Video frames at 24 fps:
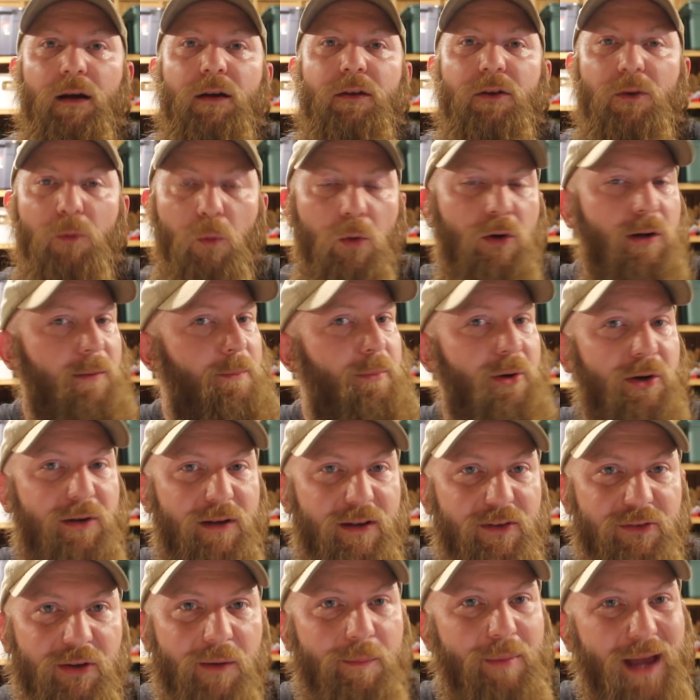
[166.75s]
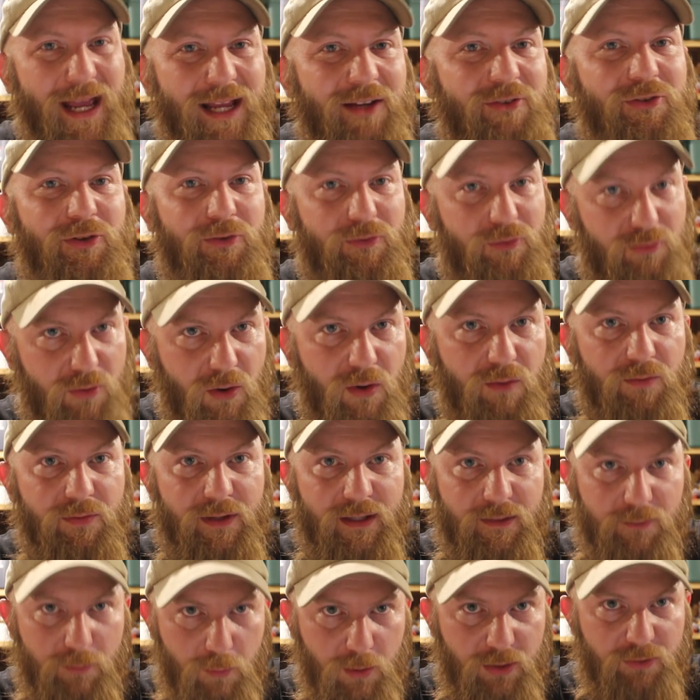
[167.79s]
You want a participation
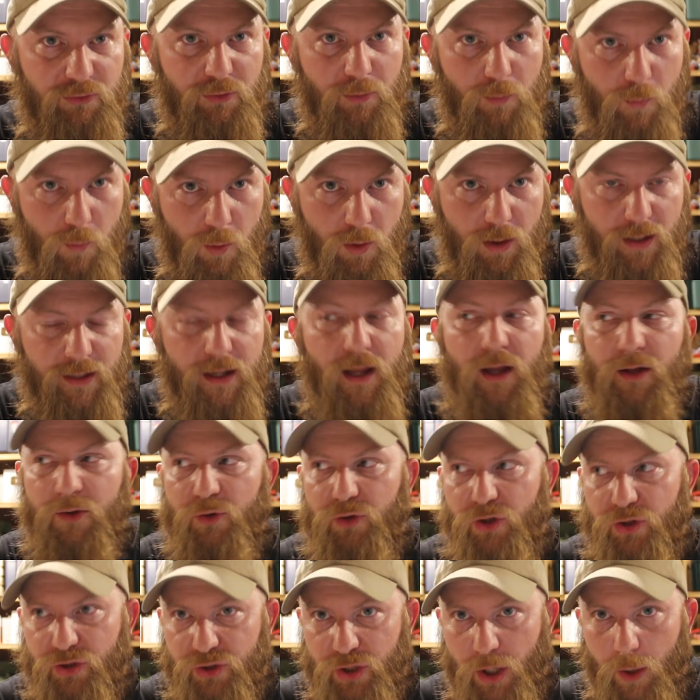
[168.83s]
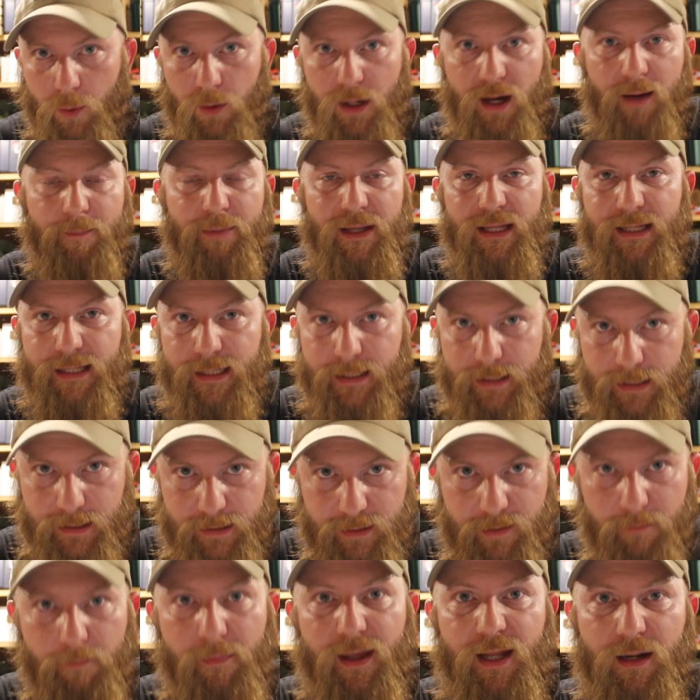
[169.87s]
trophy is what you want. You showed up, you
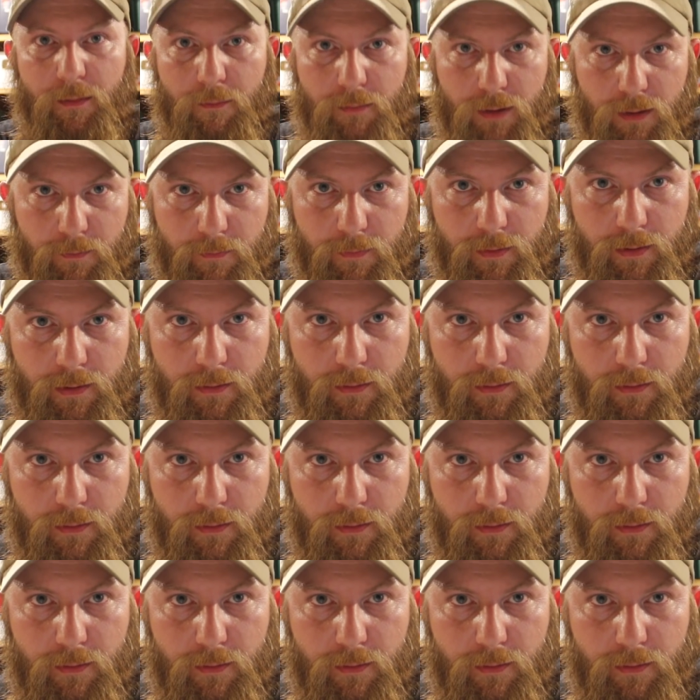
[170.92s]
did the minimum.